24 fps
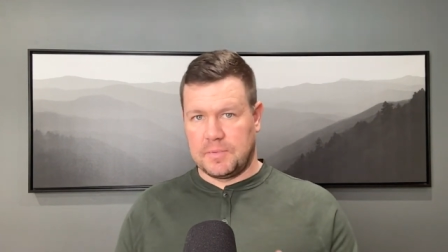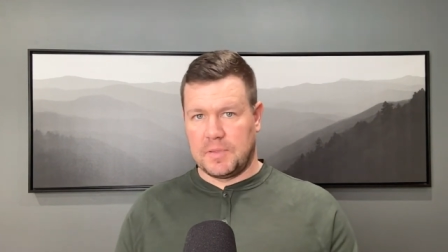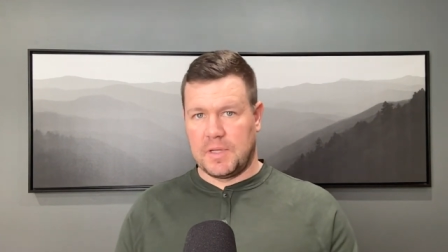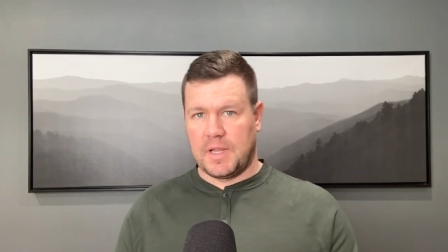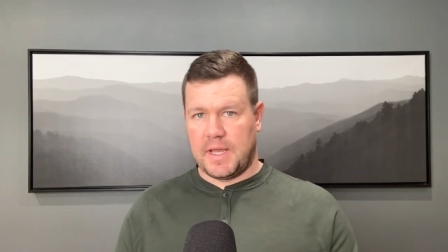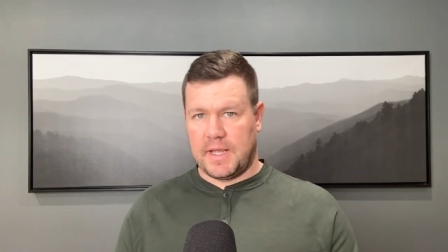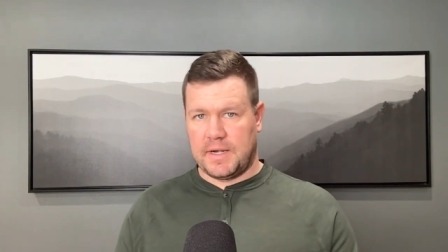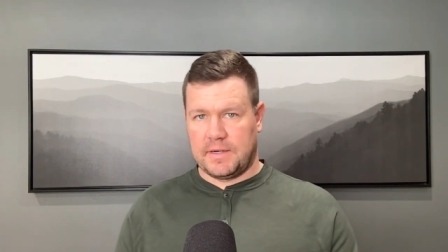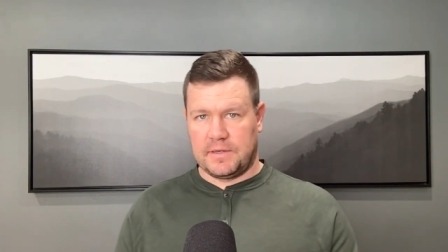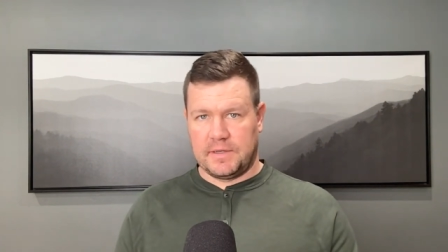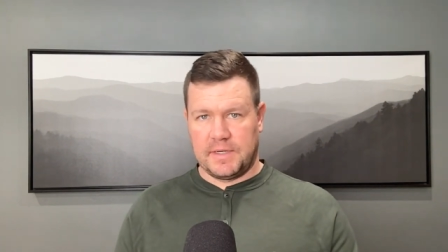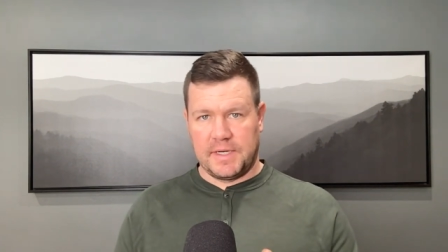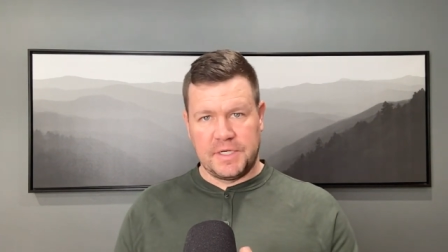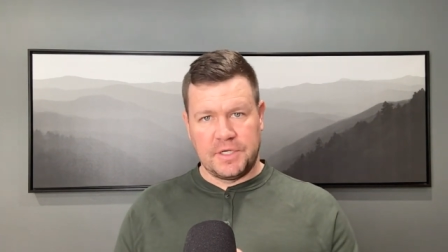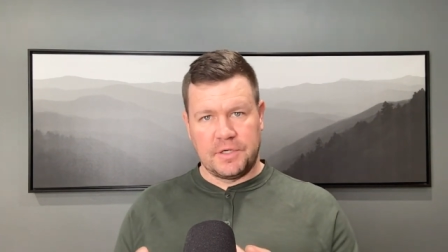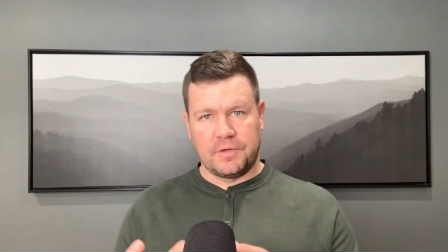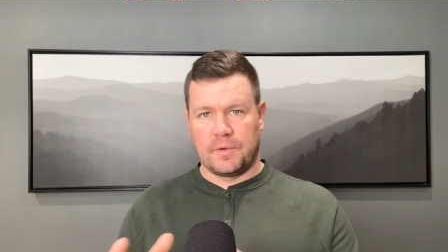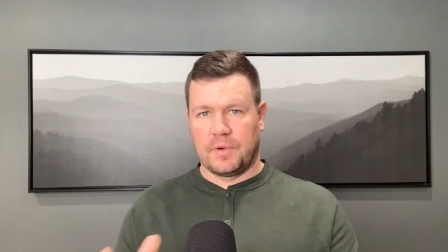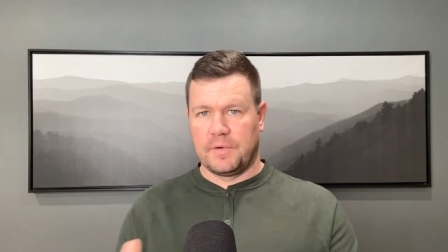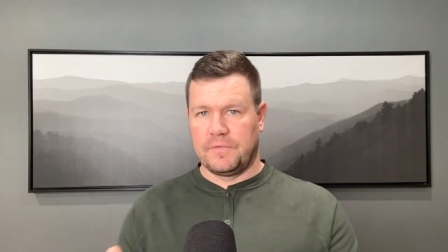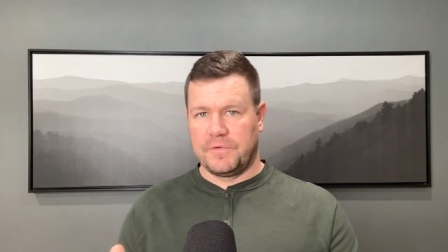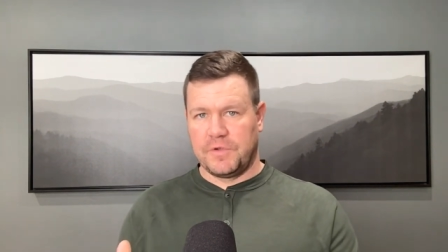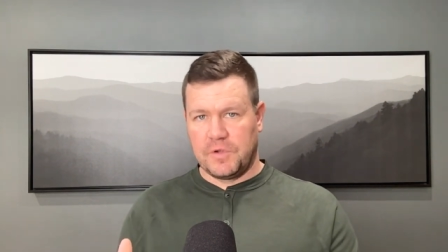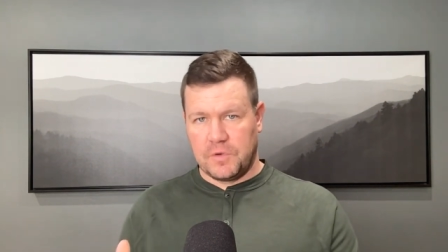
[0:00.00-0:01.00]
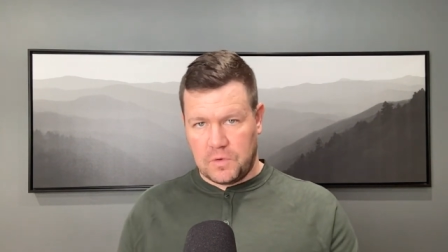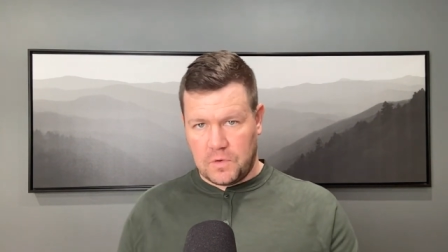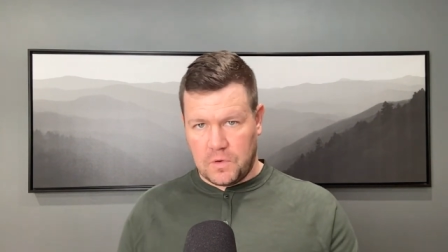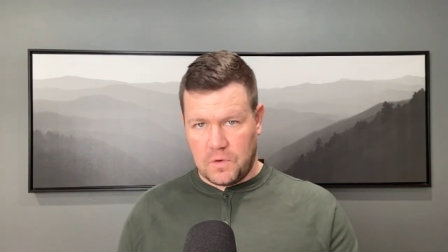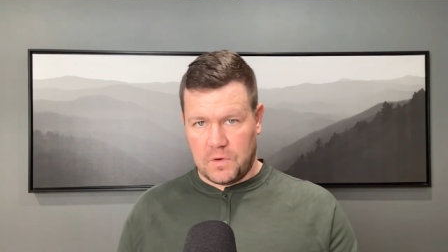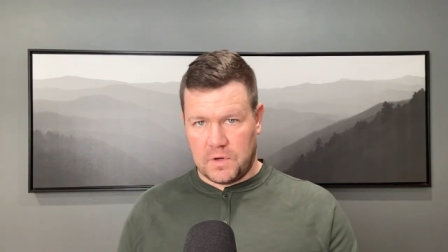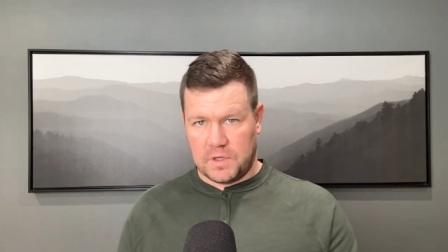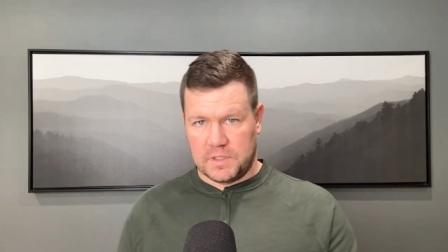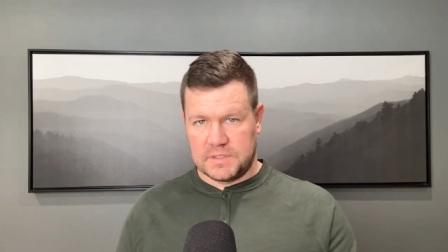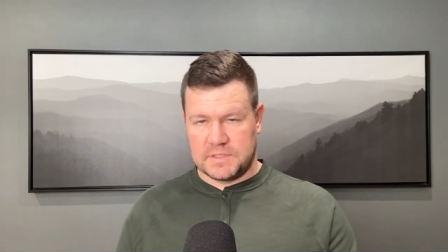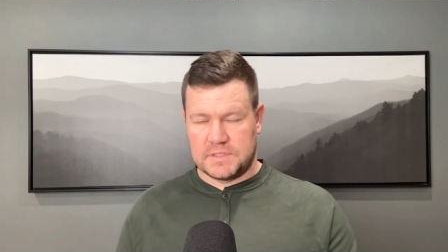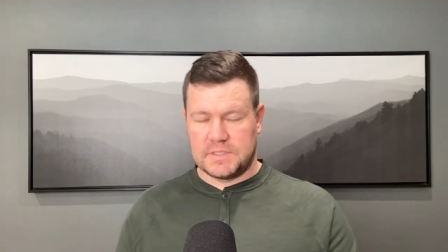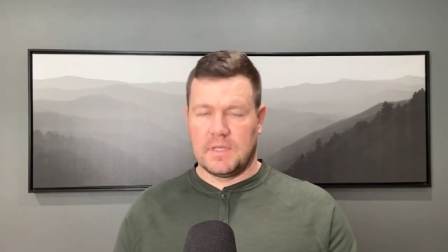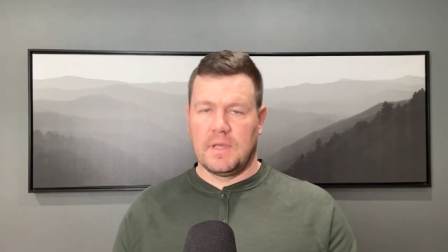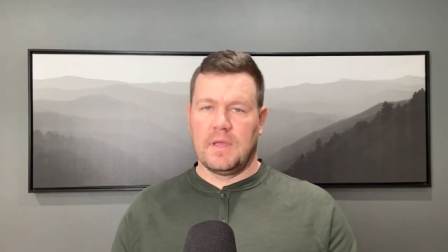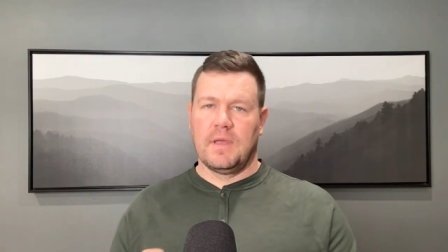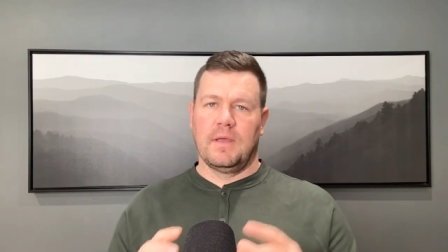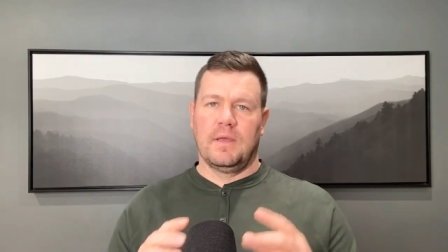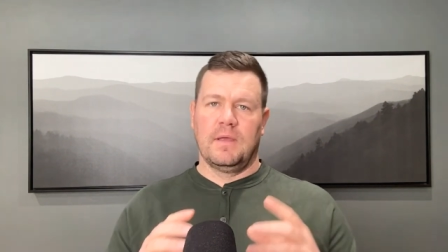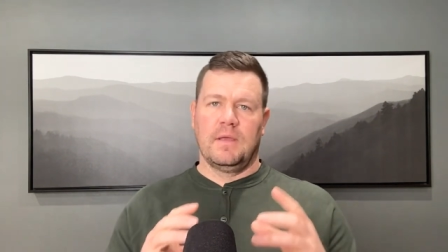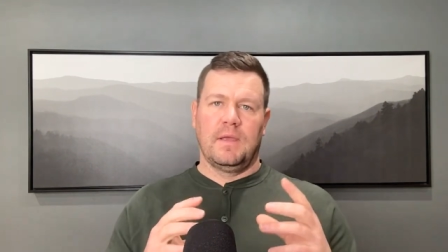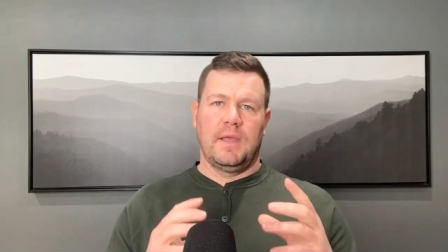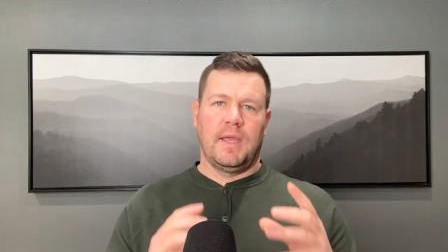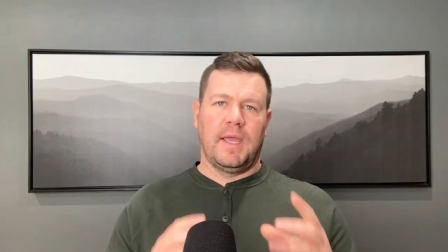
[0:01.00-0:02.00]
planner in your review course,
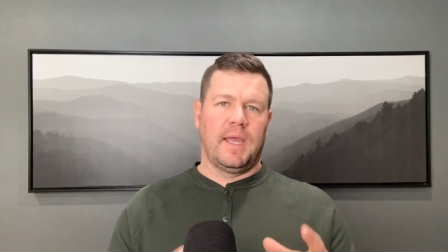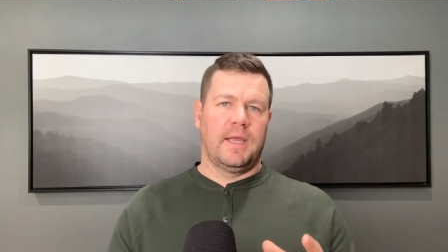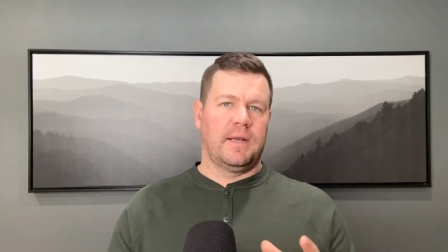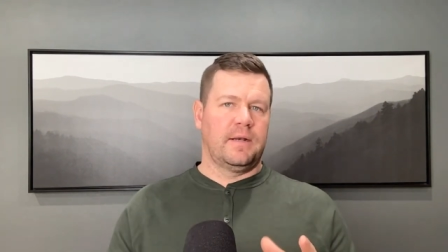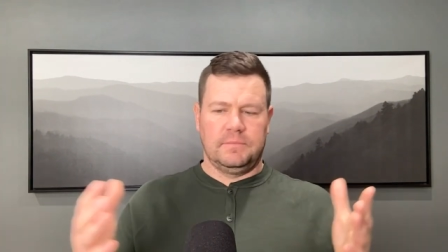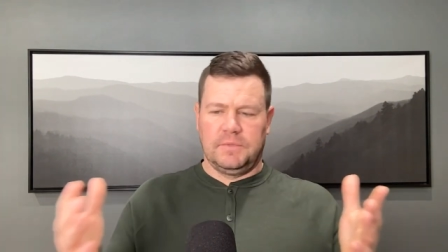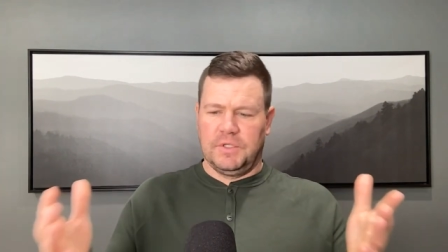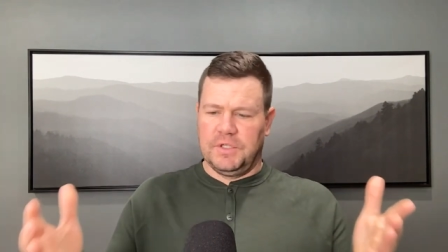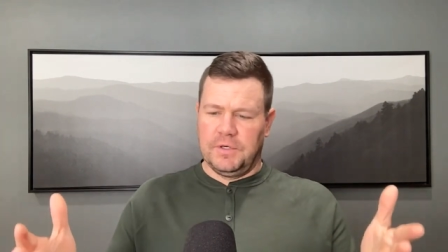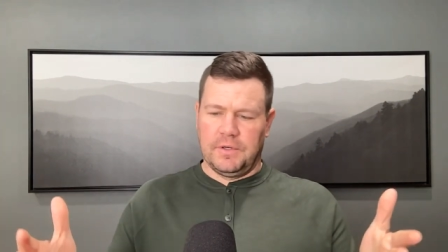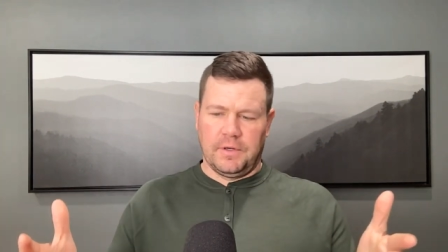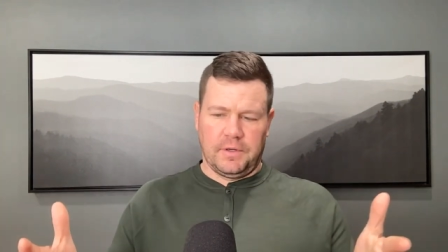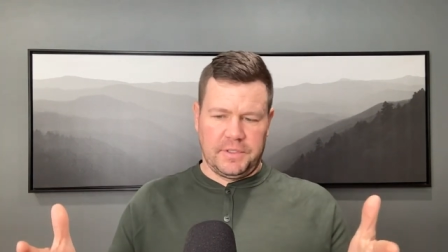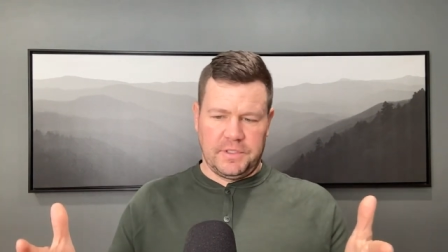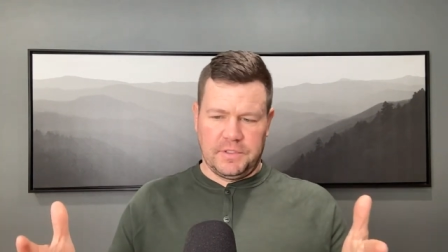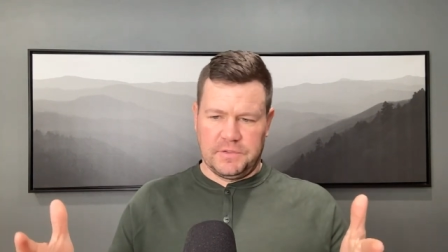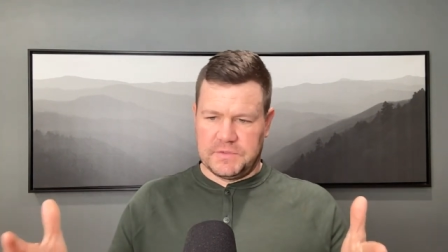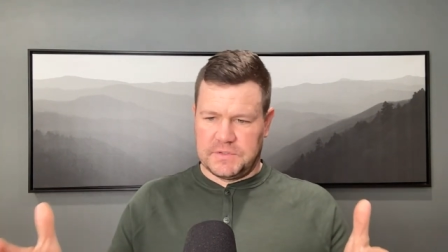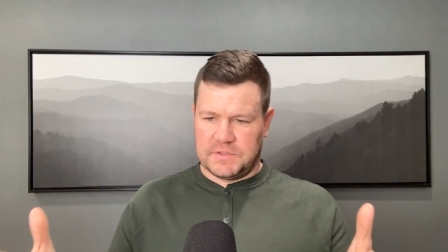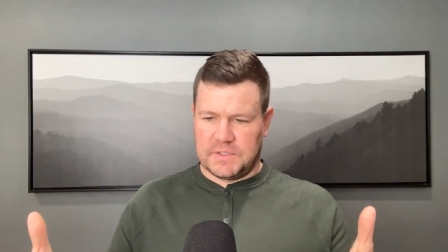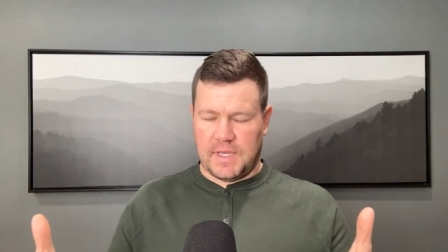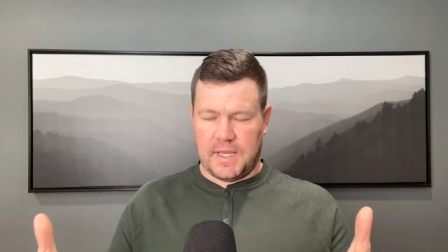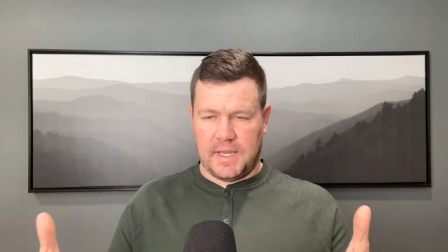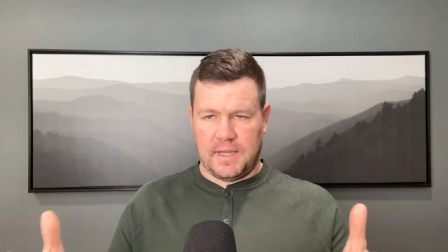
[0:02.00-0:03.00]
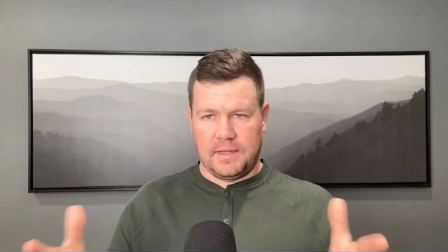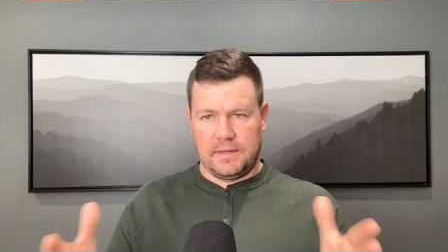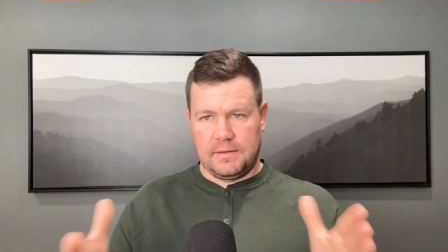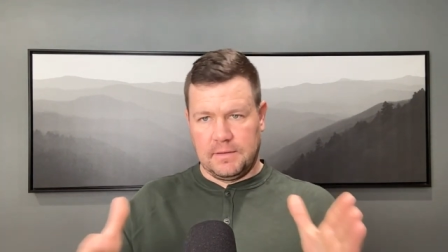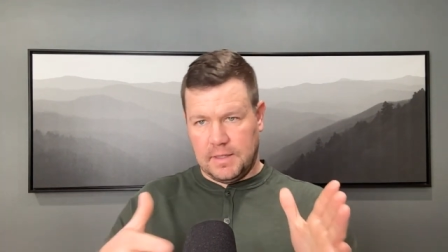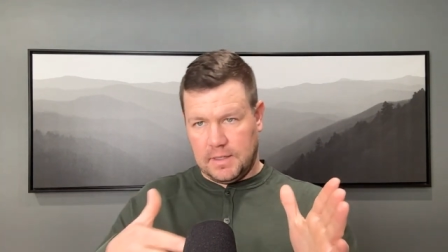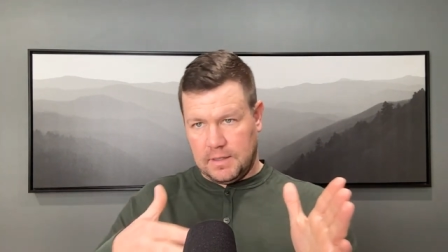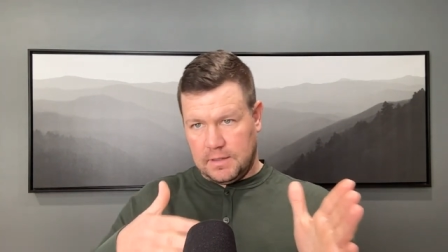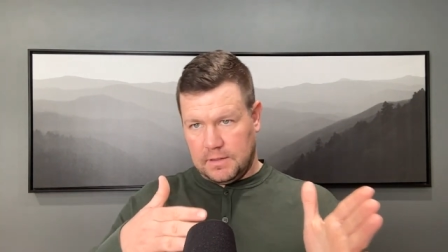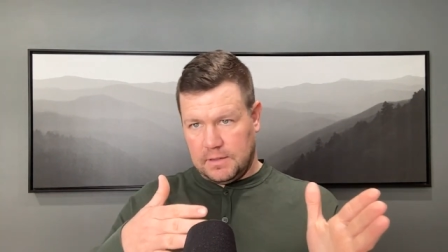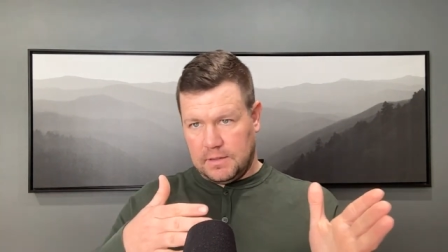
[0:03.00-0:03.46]
and you know, you say,